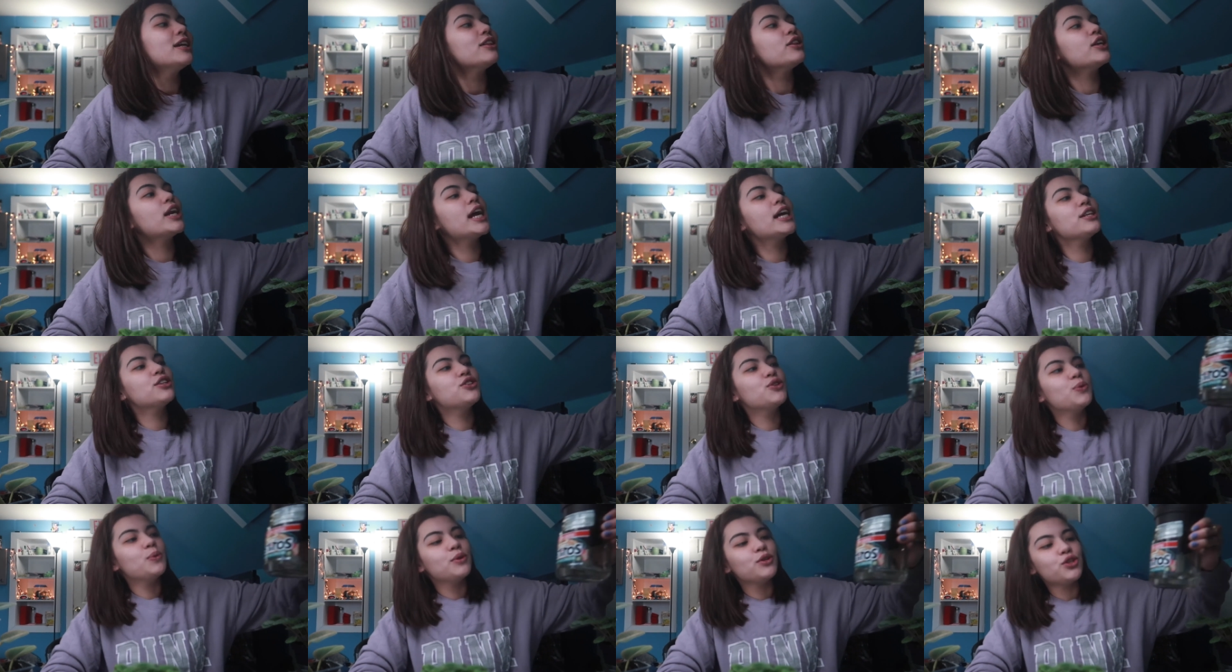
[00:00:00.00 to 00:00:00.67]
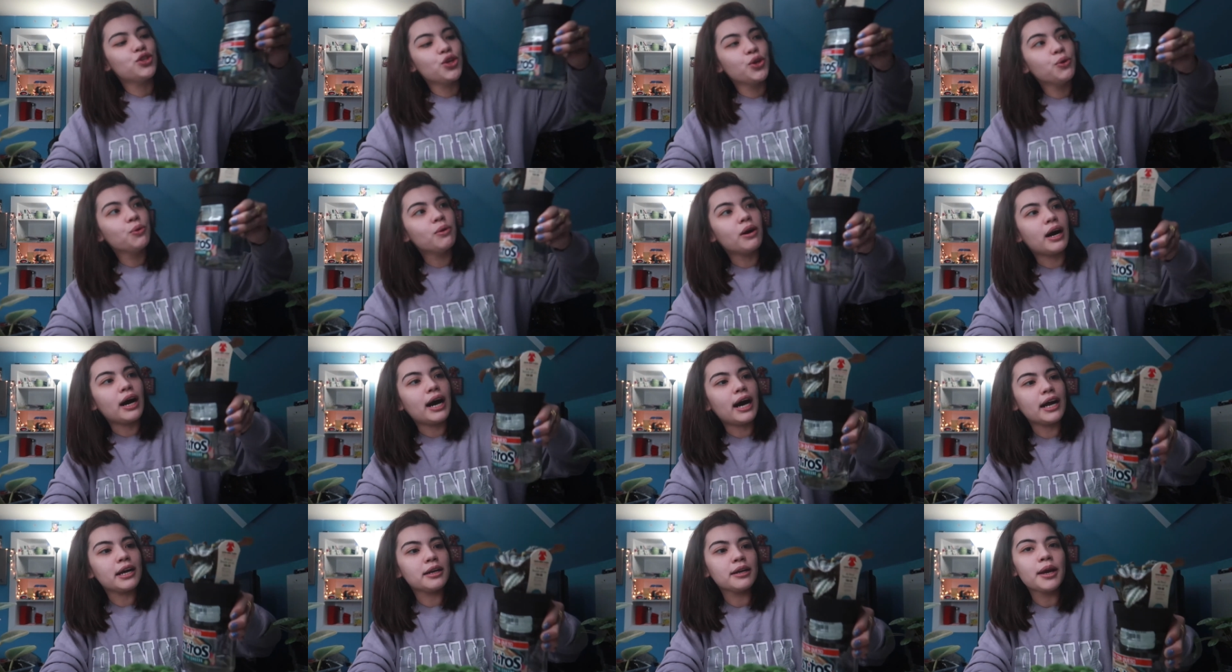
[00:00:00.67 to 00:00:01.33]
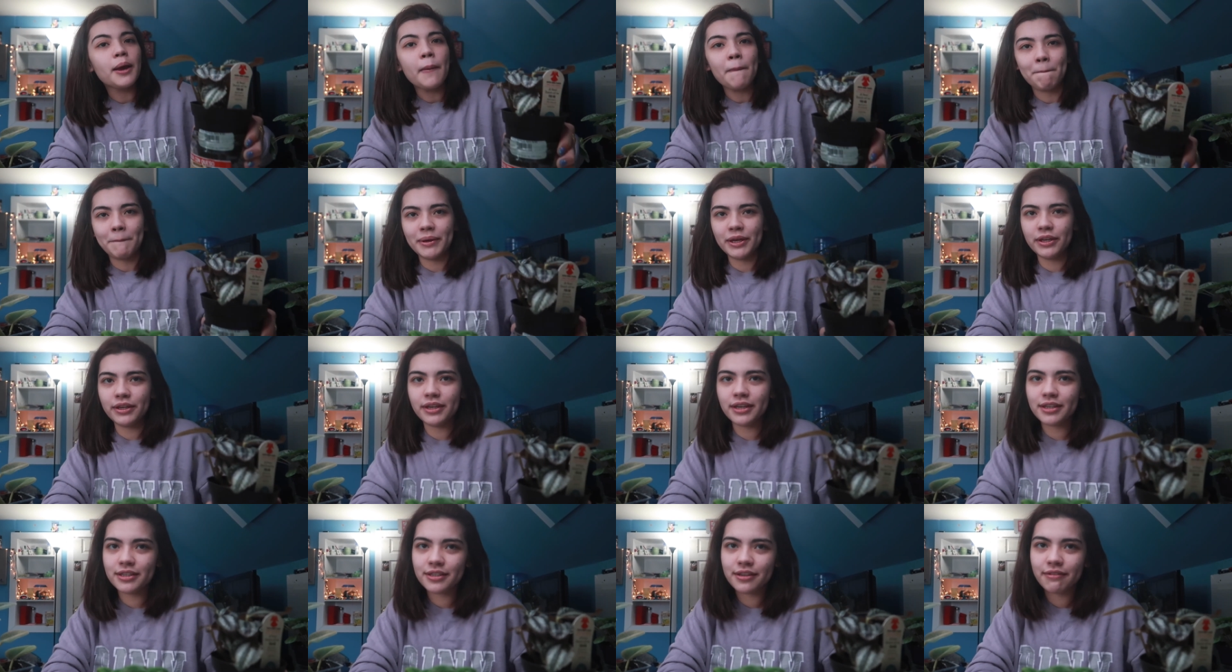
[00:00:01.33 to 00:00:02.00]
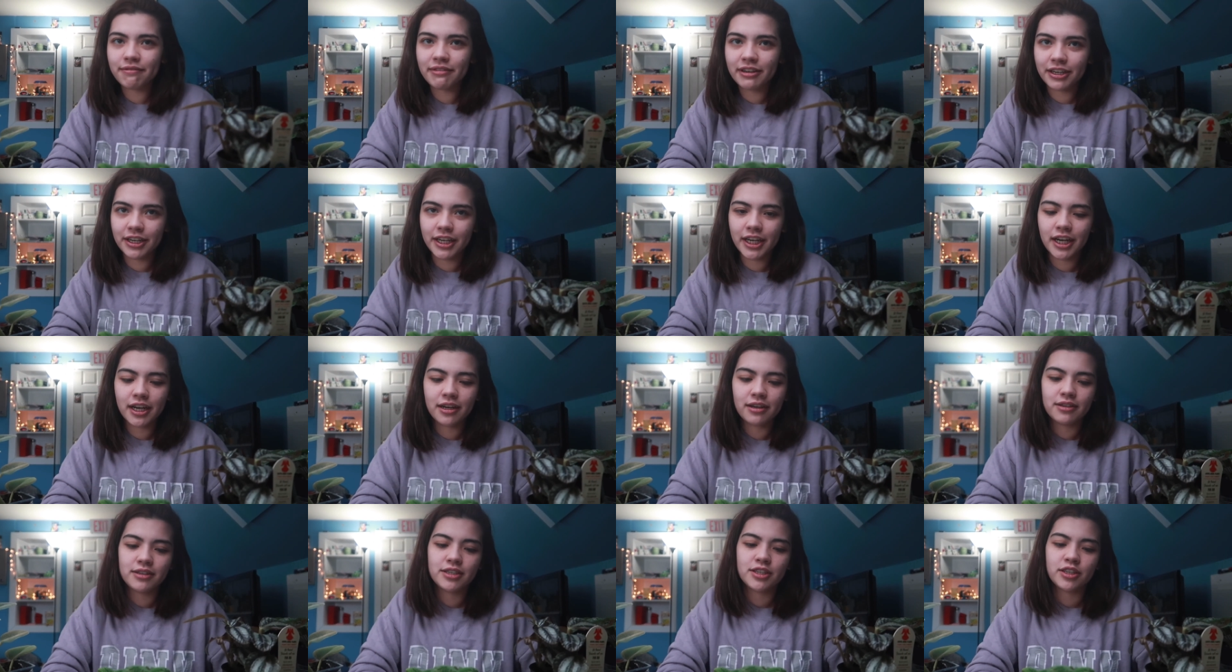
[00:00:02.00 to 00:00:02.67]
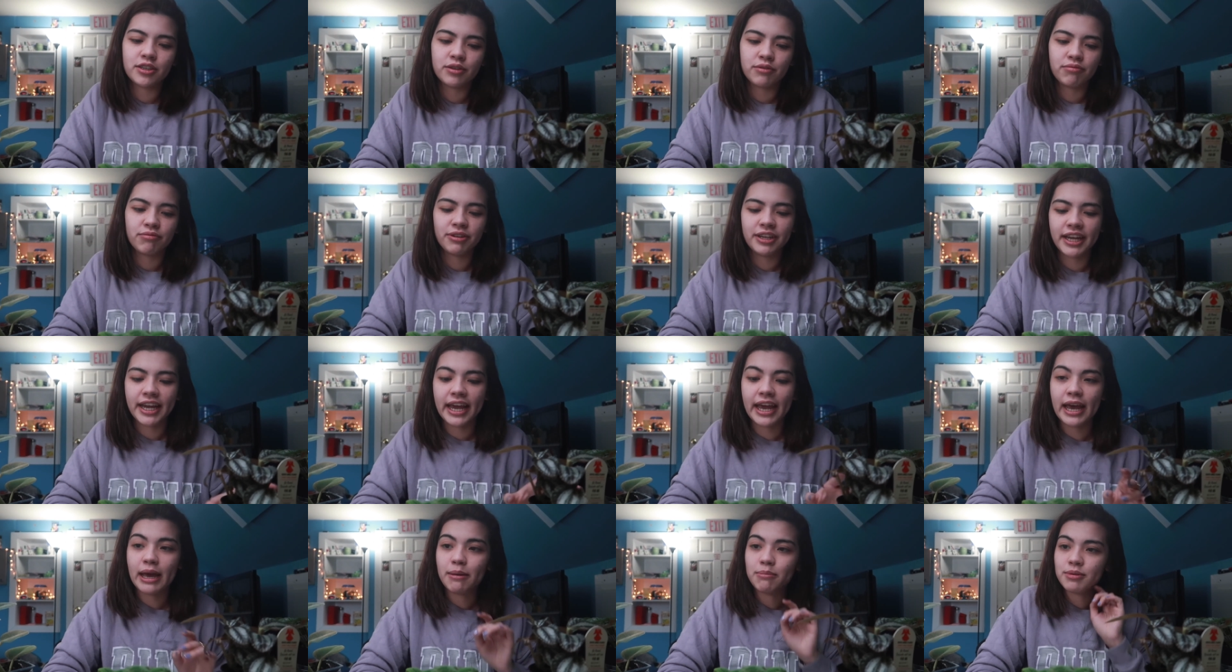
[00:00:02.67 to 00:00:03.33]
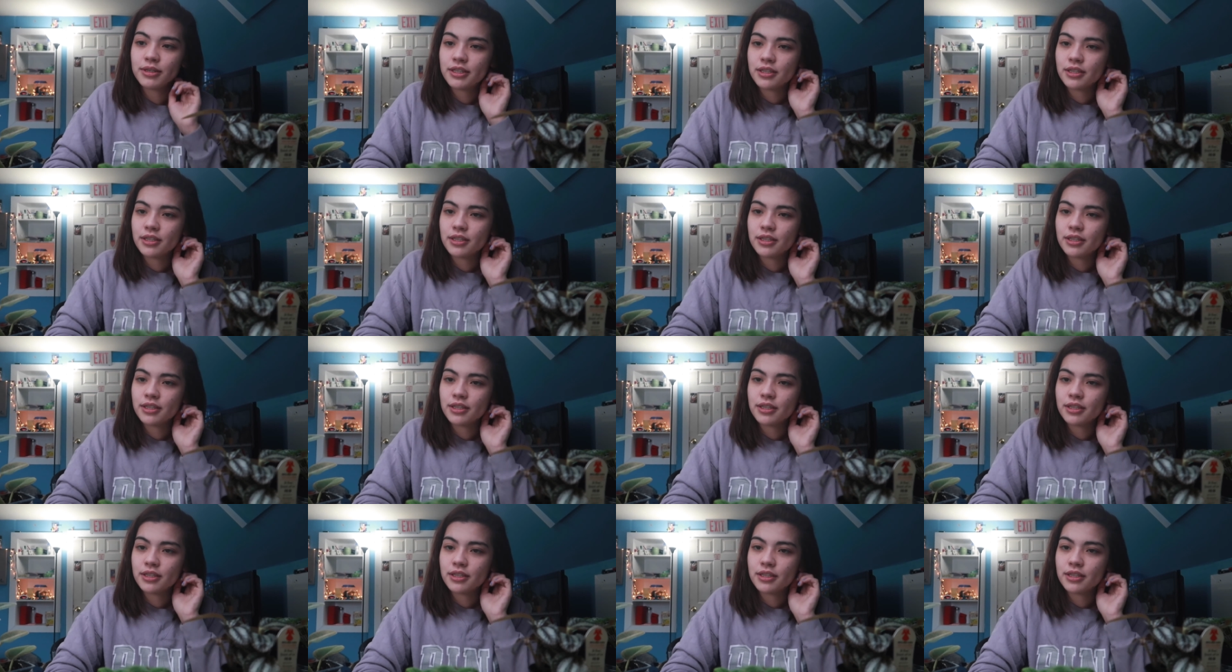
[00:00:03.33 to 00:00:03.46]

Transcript: They're not doing too hot. Pilias are very hard to rehab,